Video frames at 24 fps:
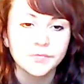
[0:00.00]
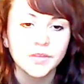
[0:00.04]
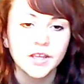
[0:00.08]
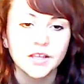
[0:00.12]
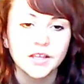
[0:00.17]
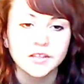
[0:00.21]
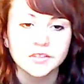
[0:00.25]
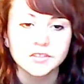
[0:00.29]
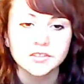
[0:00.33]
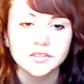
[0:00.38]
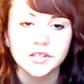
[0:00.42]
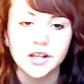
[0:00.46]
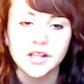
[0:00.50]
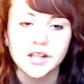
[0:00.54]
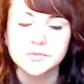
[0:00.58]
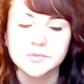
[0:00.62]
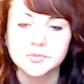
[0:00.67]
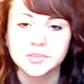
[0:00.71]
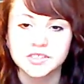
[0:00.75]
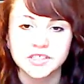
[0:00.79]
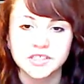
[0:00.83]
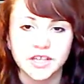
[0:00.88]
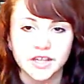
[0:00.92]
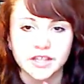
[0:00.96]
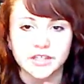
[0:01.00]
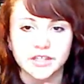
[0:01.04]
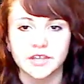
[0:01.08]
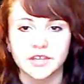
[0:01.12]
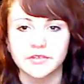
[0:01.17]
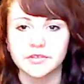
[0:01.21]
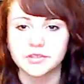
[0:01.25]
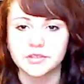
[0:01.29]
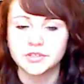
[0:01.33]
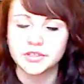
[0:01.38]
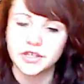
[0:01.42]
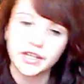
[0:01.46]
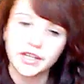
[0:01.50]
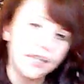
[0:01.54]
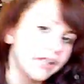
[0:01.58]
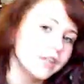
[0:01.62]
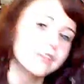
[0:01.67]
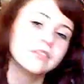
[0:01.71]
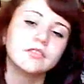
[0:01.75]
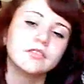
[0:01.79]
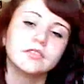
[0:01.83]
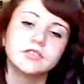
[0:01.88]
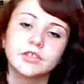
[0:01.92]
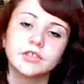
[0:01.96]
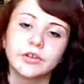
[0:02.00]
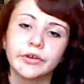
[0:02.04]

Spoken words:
Yeah, so that's my skincare routine.